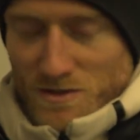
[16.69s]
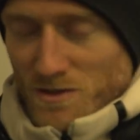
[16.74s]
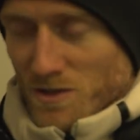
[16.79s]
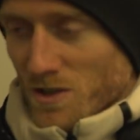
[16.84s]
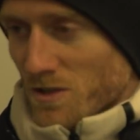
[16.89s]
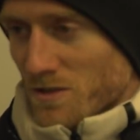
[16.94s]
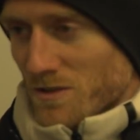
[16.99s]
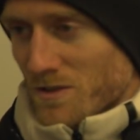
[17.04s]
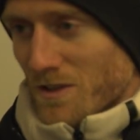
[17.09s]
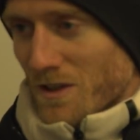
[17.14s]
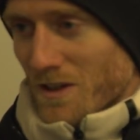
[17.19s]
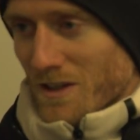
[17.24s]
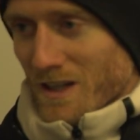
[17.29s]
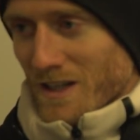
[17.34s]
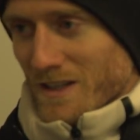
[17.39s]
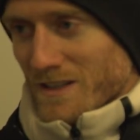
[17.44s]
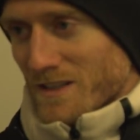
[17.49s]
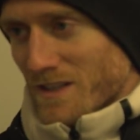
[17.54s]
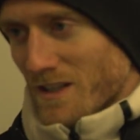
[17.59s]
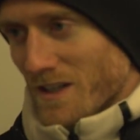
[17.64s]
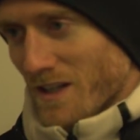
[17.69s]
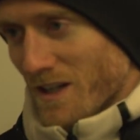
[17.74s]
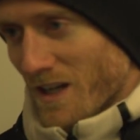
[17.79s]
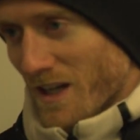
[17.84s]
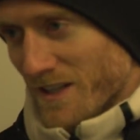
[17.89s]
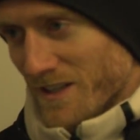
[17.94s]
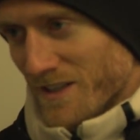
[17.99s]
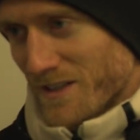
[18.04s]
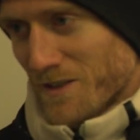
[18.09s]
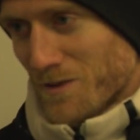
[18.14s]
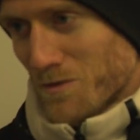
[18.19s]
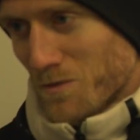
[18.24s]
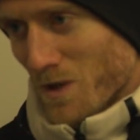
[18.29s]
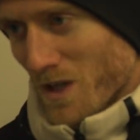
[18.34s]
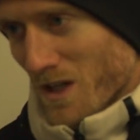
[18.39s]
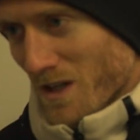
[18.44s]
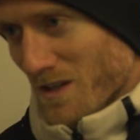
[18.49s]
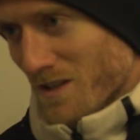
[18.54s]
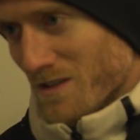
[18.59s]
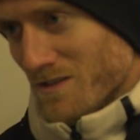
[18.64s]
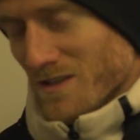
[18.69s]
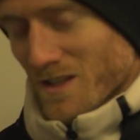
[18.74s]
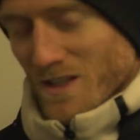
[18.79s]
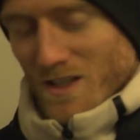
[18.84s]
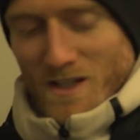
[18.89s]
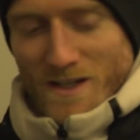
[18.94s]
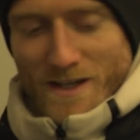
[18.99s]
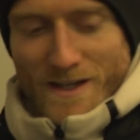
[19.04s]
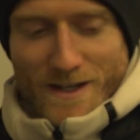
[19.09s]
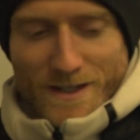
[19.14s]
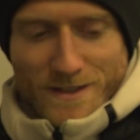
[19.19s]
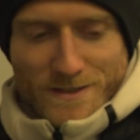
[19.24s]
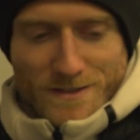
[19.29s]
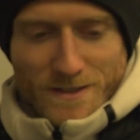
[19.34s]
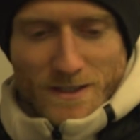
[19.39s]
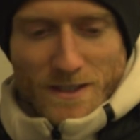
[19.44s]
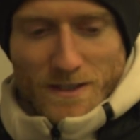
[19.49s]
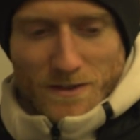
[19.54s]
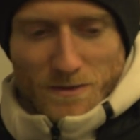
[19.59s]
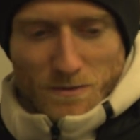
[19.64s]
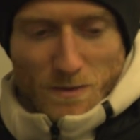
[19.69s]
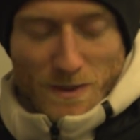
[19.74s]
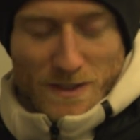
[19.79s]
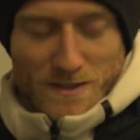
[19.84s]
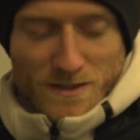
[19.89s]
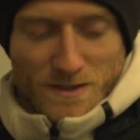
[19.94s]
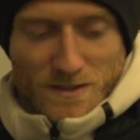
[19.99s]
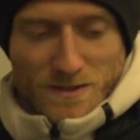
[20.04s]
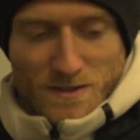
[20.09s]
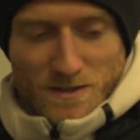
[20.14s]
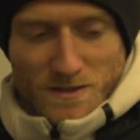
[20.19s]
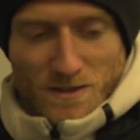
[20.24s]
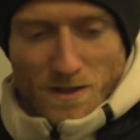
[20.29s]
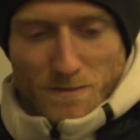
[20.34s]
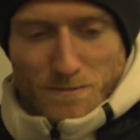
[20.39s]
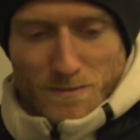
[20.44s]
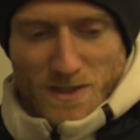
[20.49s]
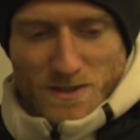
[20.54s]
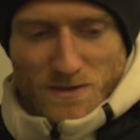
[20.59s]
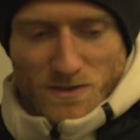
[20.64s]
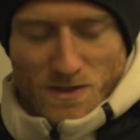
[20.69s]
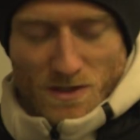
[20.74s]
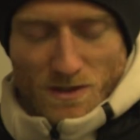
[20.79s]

You know, like uh, I hit it well and uh, went in the top end.